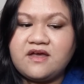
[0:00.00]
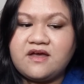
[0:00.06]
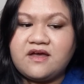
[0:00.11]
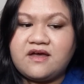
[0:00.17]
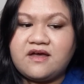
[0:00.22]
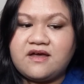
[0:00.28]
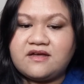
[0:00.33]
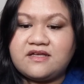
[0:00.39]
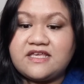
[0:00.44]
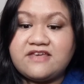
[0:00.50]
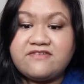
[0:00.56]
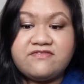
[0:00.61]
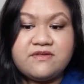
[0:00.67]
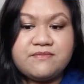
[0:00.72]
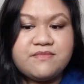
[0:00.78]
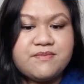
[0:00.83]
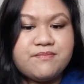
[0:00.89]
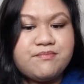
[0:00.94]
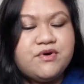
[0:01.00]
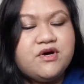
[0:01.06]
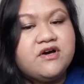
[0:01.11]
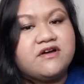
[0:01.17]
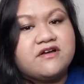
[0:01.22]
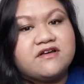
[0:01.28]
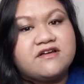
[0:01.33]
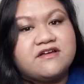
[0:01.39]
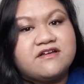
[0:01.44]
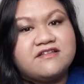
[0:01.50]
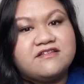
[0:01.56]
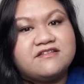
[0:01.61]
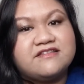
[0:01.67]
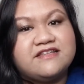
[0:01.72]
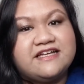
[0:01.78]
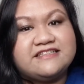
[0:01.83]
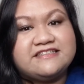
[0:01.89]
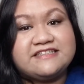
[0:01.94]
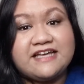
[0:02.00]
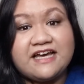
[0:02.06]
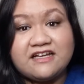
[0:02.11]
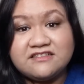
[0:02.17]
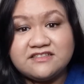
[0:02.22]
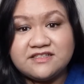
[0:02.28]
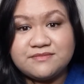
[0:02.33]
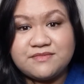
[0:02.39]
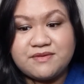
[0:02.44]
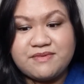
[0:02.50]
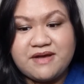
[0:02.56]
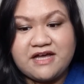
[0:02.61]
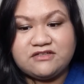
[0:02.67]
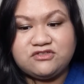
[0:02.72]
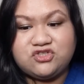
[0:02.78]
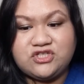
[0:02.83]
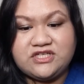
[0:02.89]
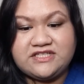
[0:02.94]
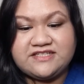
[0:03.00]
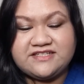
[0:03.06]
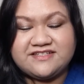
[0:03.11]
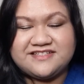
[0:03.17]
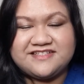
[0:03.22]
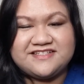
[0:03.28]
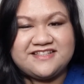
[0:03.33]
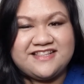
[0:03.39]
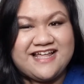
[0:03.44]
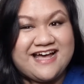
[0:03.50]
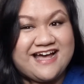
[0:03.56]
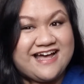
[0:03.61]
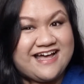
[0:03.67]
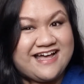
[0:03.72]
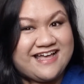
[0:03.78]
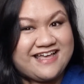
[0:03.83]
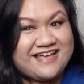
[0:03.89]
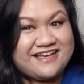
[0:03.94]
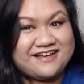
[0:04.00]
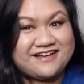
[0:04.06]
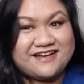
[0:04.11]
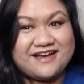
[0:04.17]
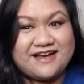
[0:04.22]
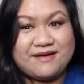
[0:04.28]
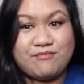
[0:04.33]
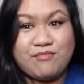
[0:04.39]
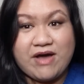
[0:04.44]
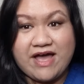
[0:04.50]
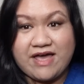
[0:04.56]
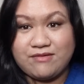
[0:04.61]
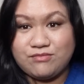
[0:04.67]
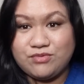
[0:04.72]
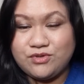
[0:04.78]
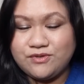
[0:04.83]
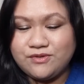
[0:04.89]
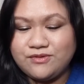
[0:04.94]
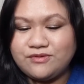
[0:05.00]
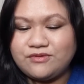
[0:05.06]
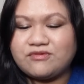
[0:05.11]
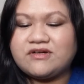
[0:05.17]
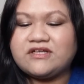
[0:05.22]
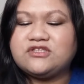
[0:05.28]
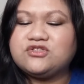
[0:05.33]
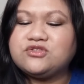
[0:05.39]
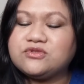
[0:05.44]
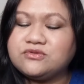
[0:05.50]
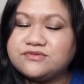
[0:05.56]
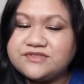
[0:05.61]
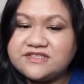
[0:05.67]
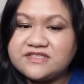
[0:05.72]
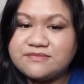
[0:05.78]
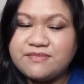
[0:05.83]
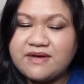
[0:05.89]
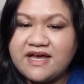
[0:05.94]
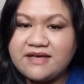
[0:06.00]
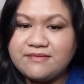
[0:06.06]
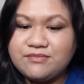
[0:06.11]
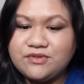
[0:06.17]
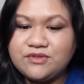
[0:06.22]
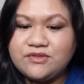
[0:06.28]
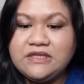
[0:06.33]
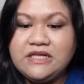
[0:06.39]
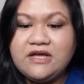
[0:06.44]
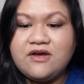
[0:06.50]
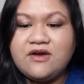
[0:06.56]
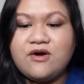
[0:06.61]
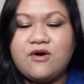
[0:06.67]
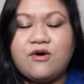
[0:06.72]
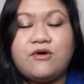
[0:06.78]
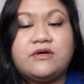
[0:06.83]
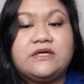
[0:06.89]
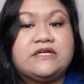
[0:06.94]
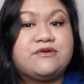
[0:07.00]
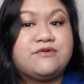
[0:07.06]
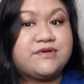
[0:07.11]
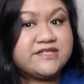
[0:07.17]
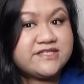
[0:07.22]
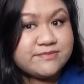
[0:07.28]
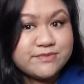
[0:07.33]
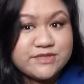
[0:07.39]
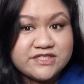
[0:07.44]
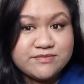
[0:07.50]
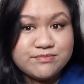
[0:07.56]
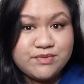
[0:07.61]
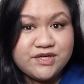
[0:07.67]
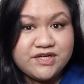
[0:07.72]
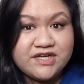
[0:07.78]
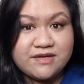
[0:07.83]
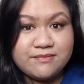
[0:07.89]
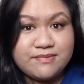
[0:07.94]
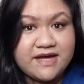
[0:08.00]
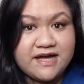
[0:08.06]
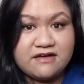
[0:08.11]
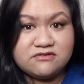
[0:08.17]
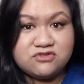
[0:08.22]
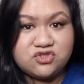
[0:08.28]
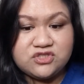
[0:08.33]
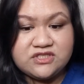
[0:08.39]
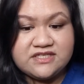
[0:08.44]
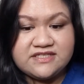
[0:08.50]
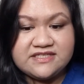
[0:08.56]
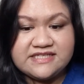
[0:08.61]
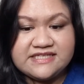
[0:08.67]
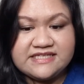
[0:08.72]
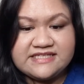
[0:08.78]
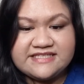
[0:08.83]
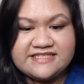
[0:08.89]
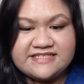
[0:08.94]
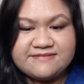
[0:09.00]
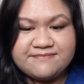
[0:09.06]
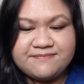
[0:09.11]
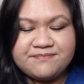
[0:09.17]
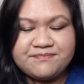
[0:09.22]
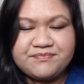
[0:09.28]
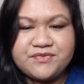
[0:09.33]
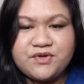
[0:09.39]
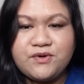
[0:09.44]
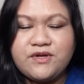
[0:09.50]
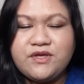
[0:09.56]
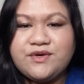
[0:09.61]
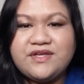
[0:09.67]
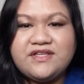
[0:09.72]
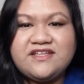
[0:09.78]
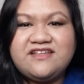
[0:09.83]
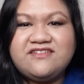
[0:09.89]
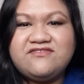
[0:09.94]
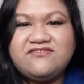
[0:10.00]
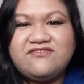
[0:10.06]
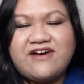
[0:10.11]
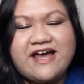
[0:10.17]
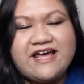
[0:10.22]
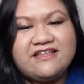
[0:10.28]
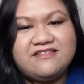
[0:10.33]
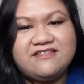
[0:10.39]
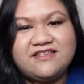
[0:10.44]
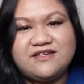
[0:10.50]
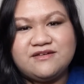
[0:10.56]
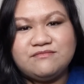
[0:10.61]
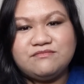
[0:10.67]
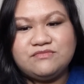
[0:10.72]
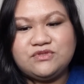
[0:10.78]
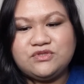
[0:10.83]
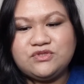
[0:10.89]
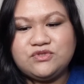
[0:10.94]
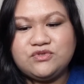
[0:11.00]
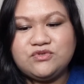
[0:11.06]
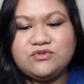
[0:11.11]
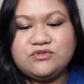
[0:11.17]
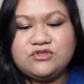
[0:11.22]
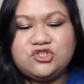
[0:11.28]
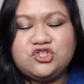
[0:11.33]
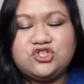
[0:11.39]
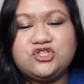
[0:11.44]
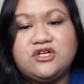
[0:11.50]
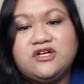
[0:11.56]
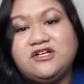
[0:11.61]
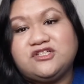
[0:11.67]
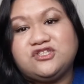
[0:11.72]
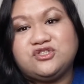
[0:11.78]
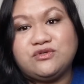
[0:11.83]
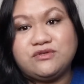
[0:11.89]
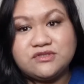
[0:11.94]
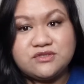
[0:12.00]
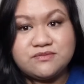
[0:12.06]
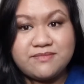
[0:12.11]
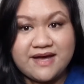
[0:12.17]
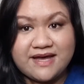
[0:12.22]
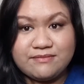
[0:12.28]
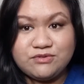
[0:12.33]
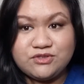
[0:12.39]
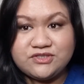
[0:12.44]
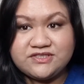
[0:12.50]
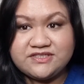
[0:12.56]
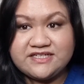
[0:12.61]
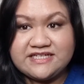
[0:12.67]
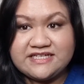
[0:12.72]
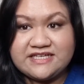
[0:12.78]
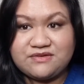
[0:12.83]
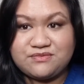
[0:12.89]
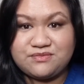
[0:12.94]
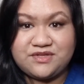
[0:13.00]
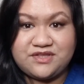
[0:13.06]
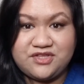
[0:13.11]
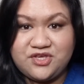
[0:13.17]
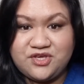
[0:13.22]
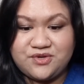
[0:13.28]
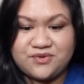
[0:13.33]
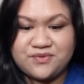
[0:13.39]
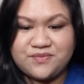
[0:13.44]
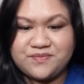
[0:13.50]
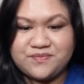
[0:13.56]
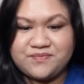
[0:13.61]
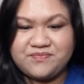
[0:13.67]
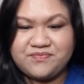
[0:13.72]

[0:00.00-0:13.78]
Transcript: Uh, give them a book that tells them about Jesus, like a Bible or a children's Bible or a Christmas book about Jesus, or you can invite them to church or to Bible study with you